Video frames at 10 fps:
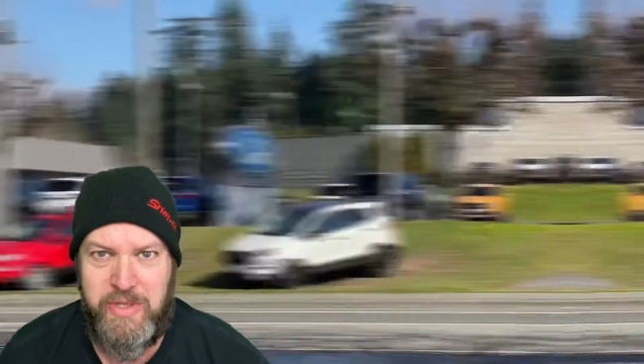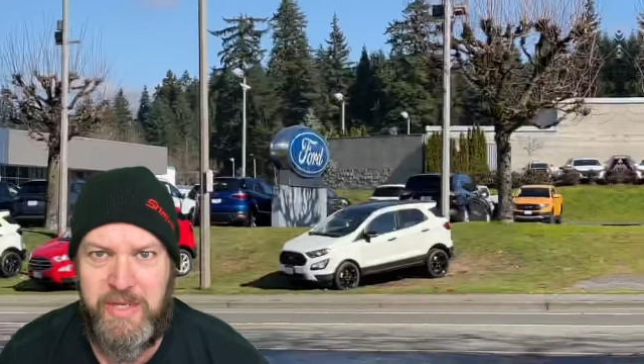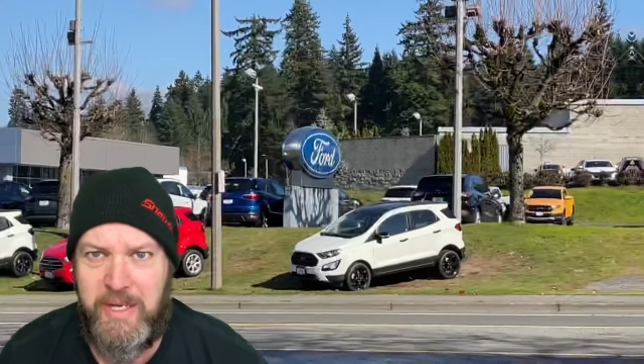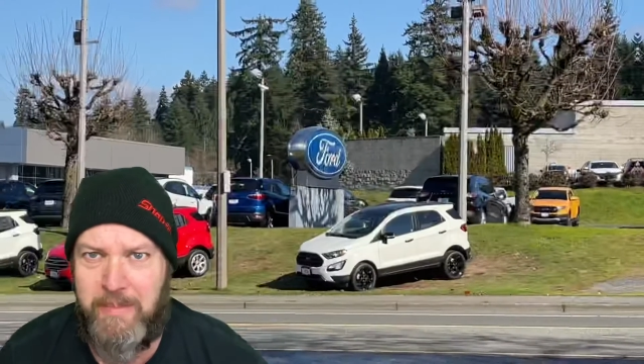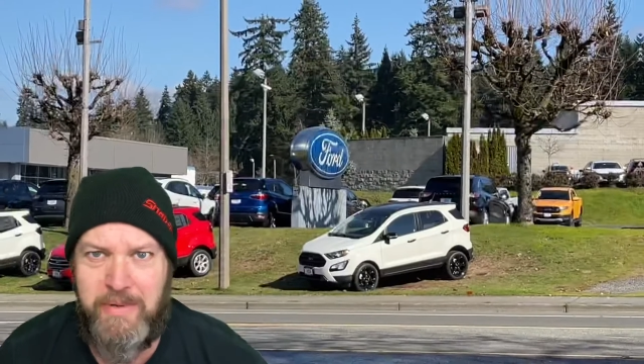the
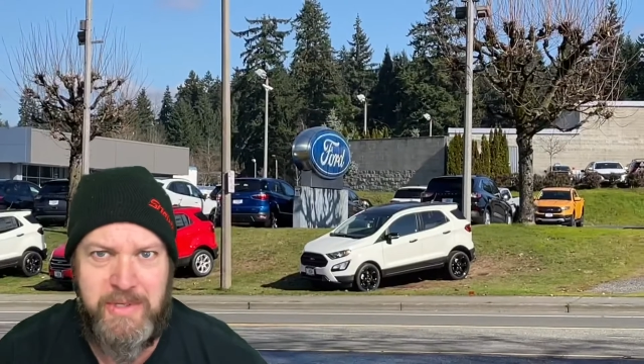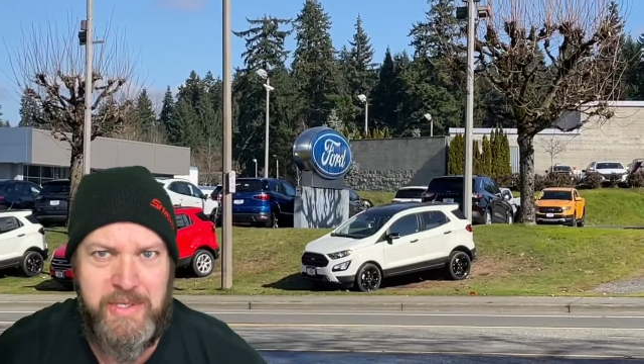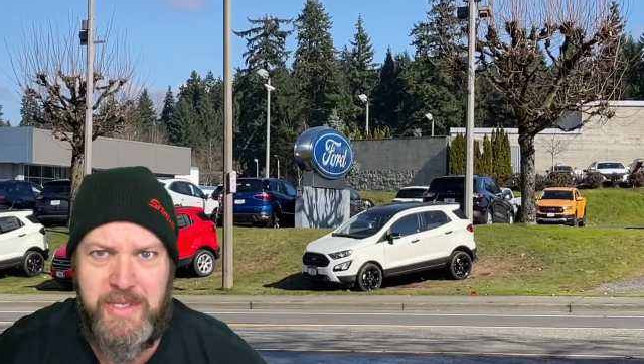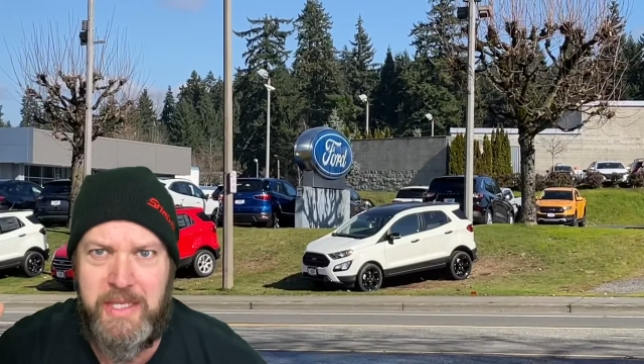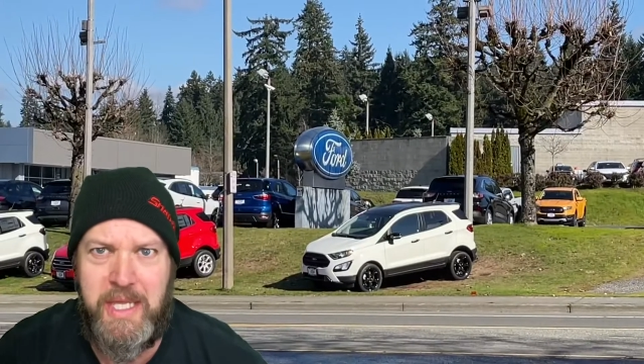numbers
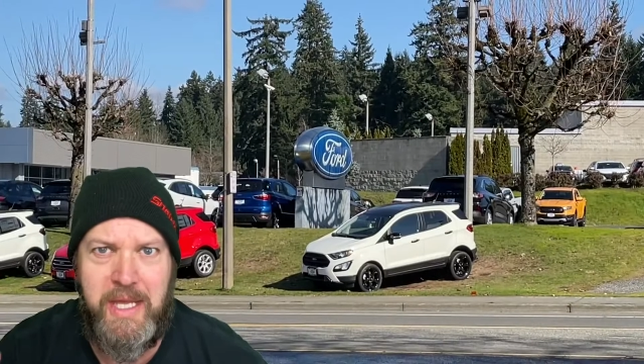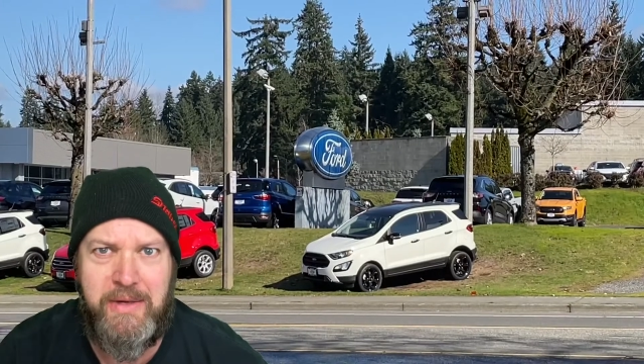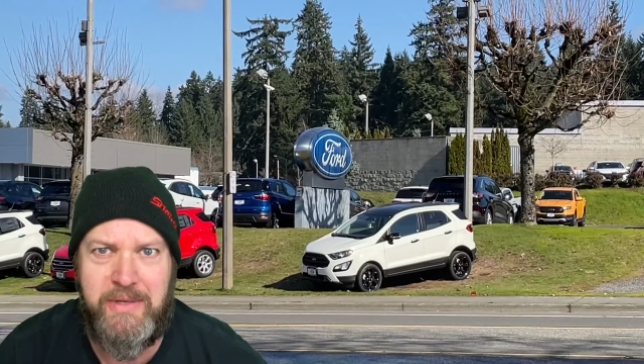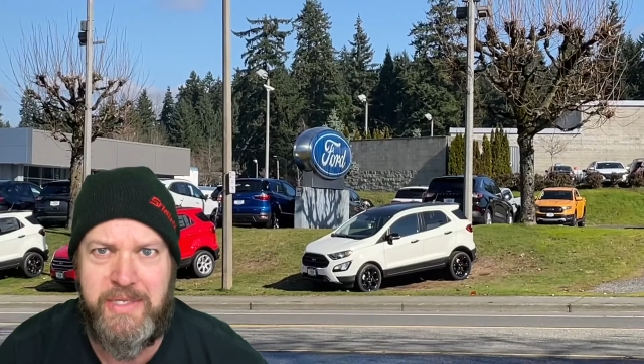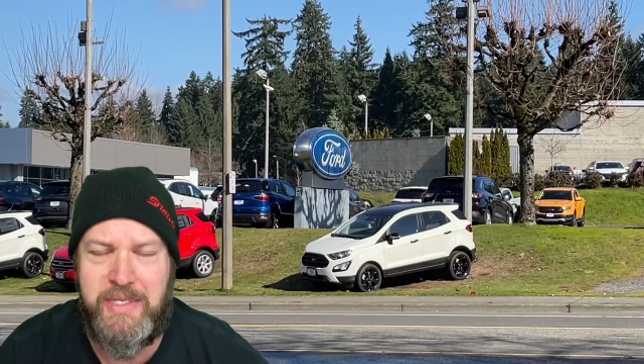and the
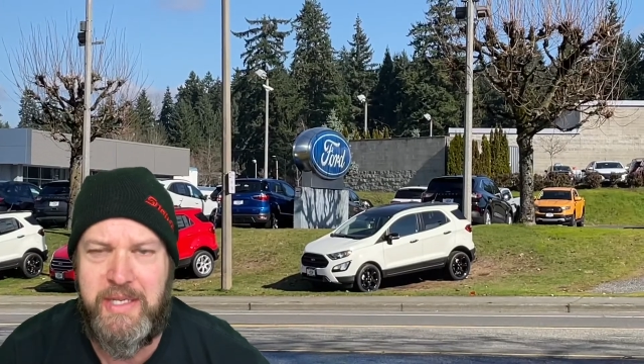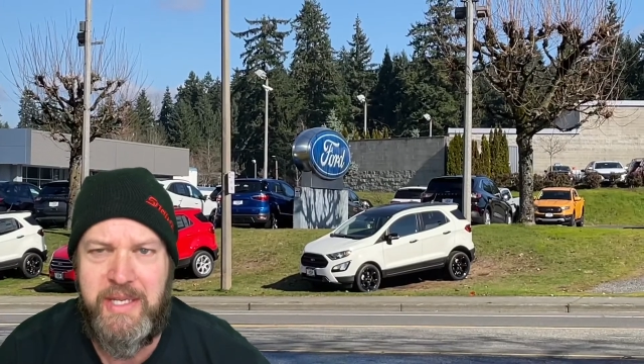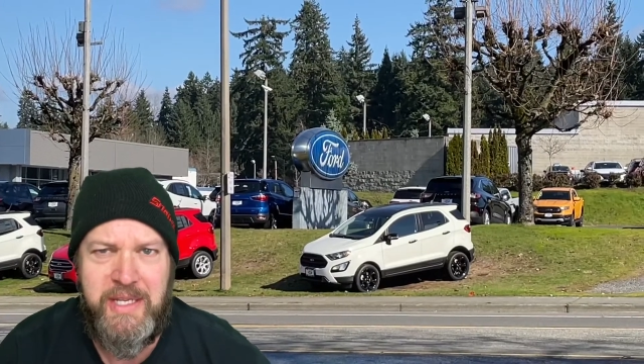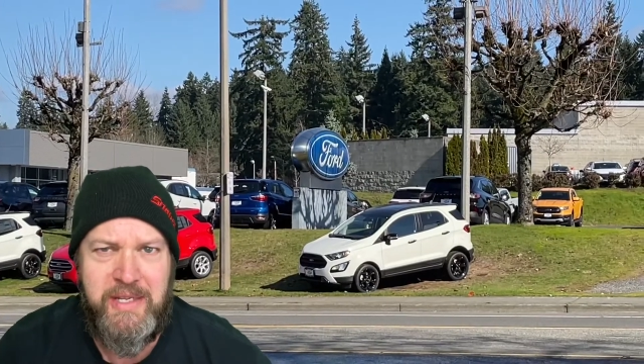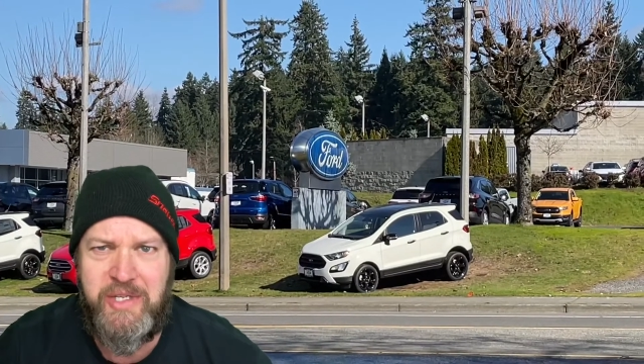letters.
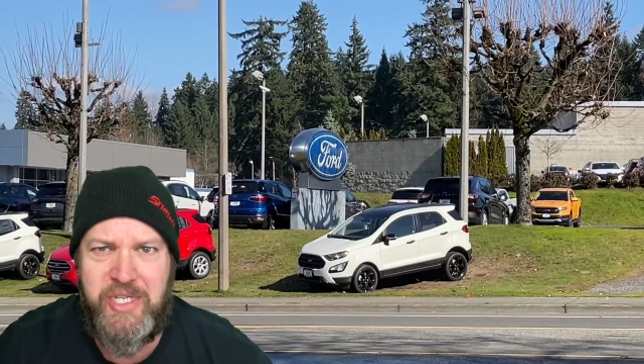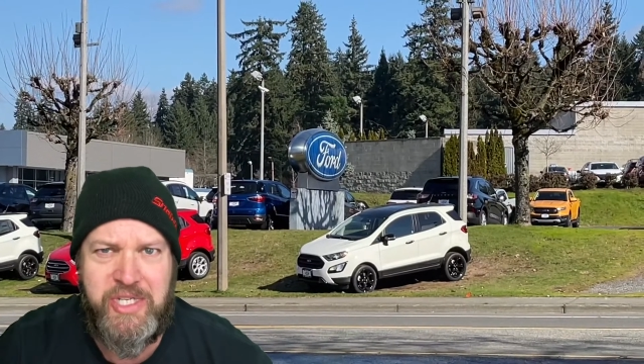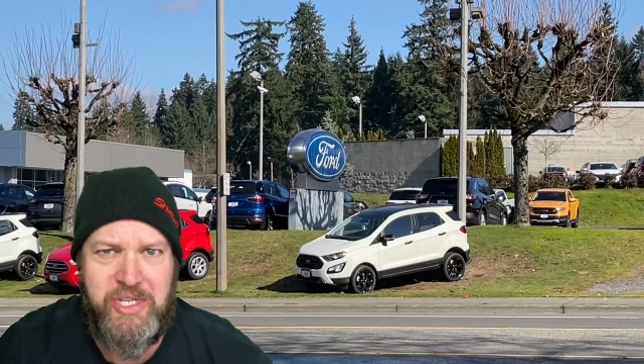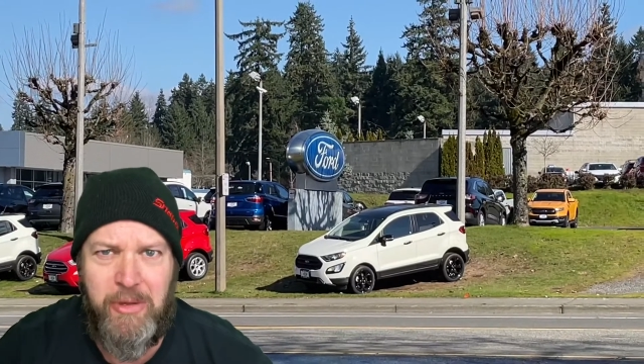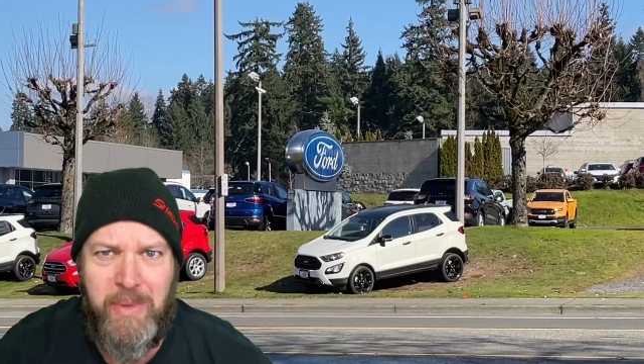There's
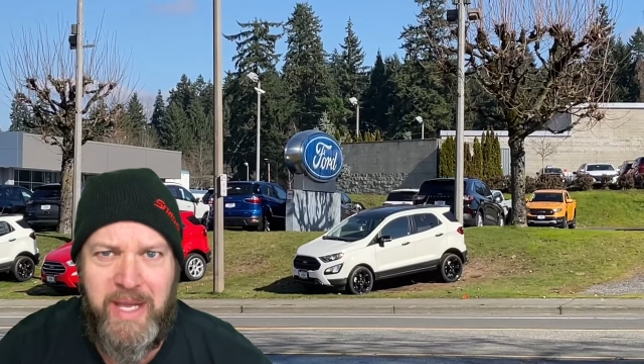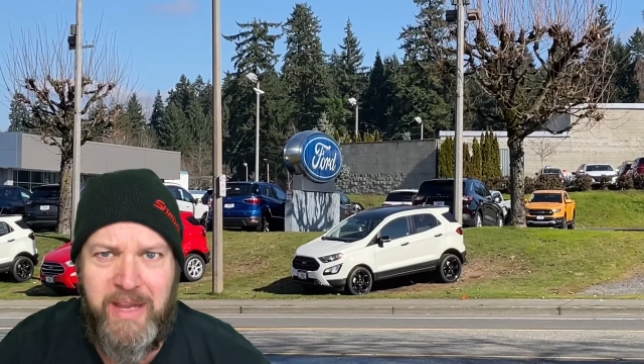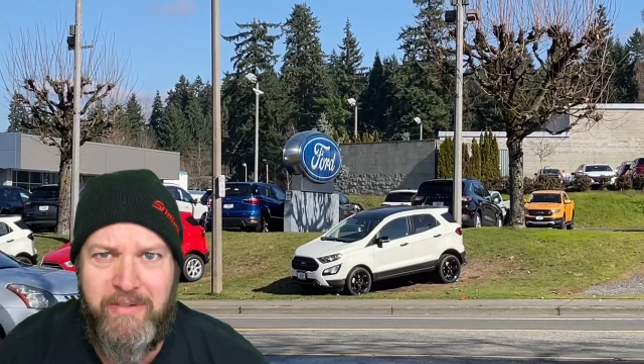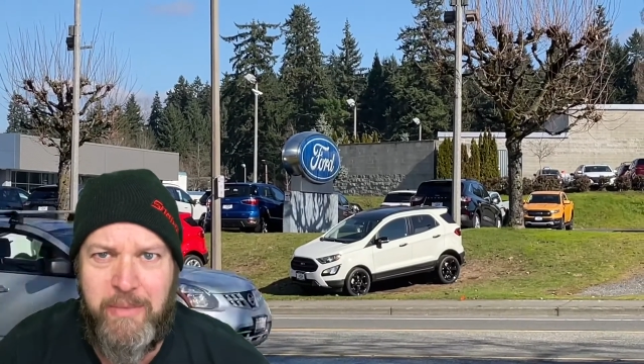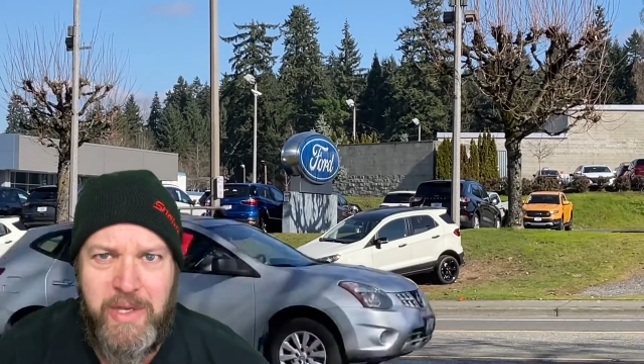just so many
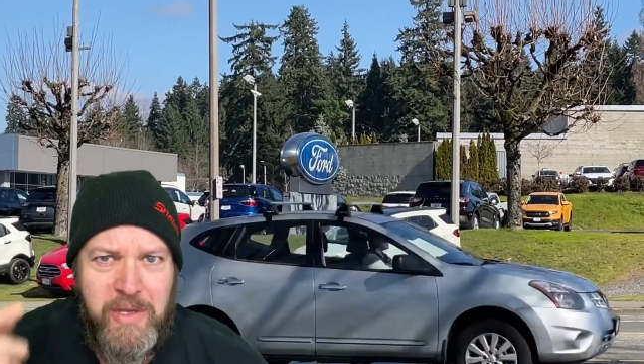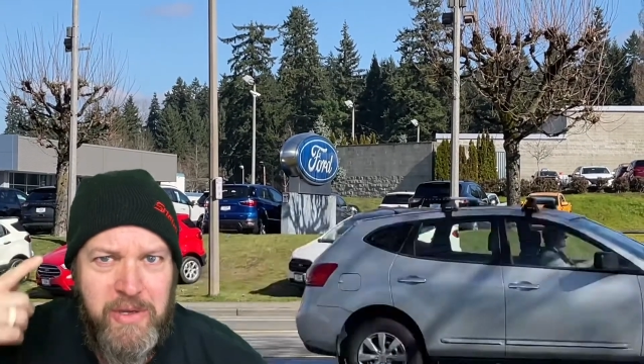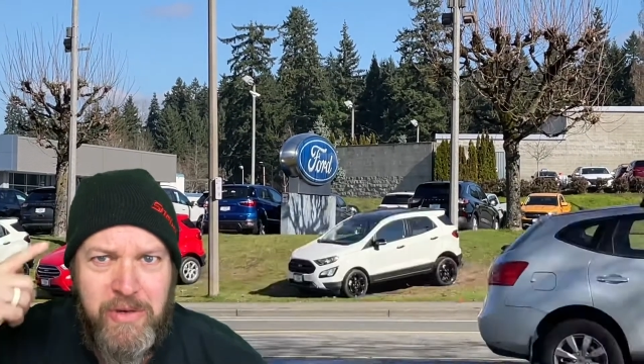of them.